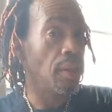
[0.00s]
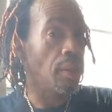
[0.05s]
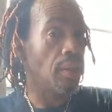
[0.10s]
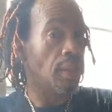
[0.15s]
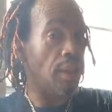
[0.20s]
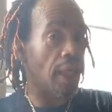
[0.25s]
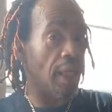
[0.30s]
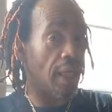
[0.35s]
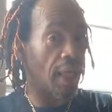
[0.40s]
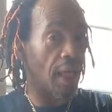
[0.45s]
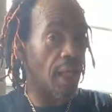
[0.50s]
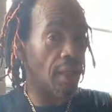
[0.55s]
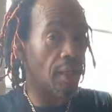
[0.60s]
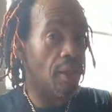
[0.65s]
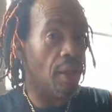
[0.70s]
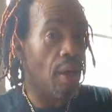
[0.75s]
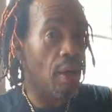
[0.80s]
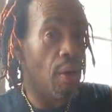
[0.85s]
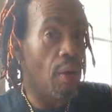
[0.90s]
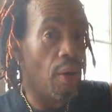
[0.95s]
It gets
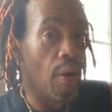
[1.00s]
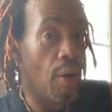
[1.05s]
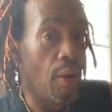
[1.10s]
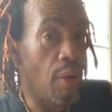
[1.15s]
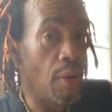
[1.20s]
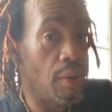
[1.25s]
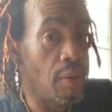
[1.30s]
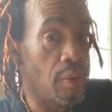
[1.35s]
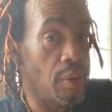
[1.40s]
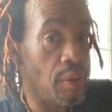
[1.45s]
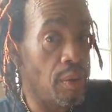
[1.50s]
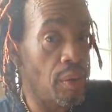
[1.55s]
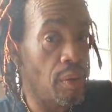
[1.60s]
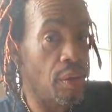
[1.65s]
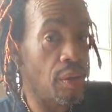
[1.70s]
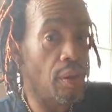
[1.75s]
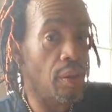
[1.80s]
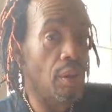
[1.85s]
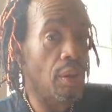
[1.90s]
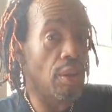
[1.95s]

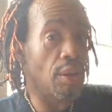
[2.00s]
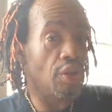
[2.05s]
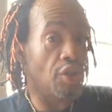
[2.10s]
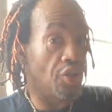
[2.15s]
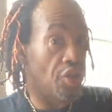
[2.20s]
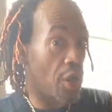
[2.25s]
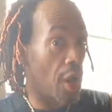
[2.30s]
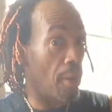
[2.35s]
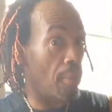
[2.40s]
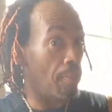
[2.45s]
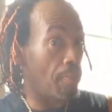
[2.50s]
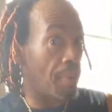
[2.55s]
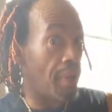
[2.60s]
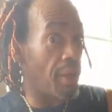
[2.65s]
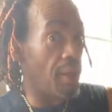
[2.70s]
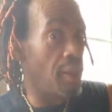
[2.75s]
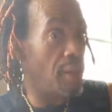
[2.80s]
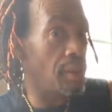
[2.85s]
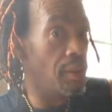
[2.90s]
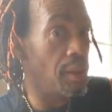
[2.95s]

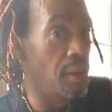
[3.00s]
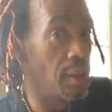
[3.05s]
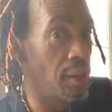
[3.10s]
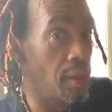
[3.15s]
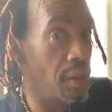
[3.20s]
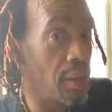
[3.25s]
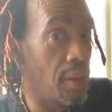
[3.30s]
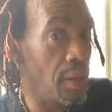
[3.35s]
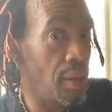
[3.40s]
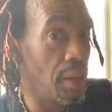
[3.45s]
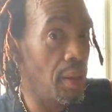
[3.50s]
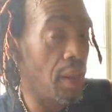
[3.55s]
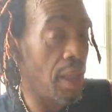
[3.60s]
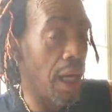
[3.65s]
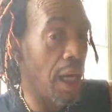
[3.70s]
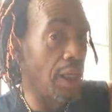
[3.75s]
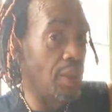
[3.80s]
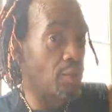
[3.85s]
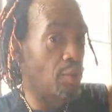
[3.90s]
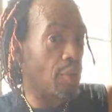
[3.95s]
jumpy
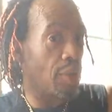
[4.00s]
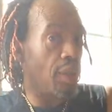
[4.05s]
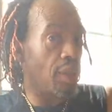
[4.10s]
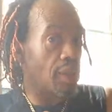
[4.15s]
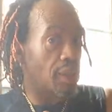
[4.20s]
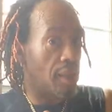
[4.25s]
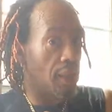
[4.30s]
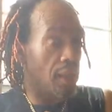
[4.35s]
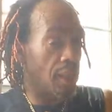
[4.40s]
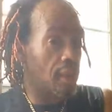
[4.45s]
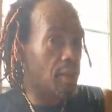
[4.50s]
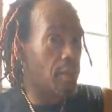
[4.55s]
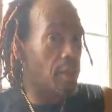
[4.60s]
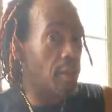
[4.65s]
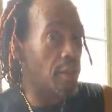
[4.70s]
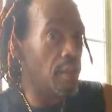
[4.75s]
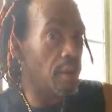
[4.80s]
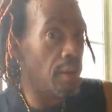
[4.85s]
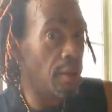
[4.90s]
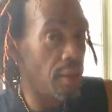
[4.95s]
at 26,
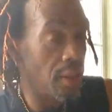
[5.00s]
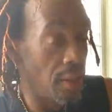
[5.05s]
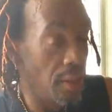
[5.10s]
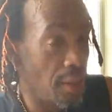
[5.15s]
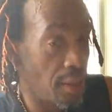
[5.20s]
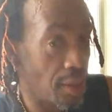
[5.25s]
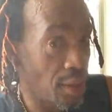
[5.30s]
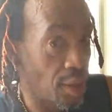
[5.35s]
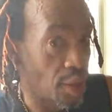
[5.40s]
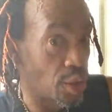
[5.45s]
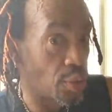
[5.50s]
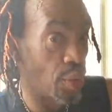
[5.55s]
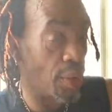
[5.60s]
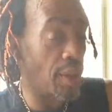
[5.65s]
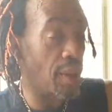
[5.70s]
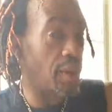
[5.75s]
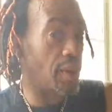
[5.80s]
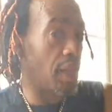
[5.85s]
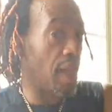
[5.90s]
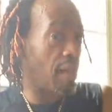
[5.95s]

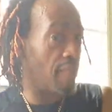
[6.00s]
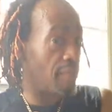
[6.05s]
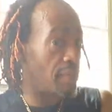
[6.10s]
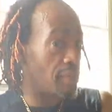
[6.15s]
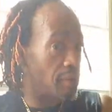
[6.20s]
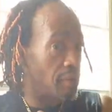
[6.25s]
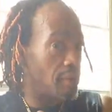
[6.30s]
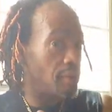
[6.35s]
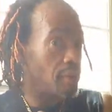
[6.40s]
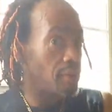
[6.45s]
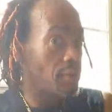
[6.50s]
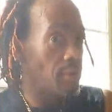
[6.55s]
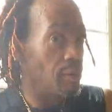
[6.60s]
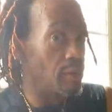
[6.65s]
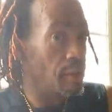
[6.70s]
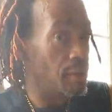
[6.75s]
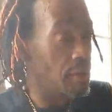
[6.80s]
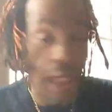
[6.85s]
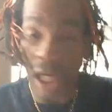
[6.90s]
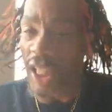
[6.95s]
27,
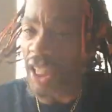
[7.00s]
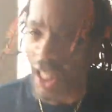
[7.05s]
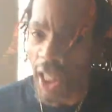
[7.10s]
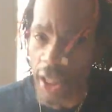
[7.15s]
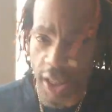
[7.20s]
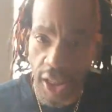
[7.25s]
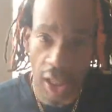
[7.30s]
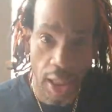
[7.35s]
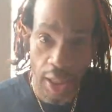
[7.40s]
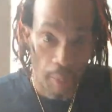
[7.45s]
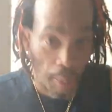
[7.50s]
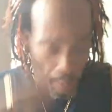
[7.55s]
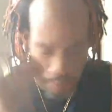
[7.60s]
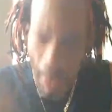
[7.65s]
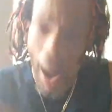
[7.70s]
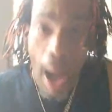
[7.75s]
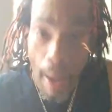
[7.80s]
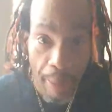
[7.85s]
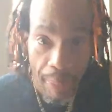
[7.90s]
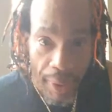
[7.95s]
and then it starts
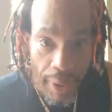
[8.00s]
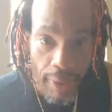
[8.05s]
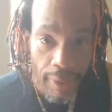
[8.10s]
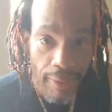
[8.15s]
popping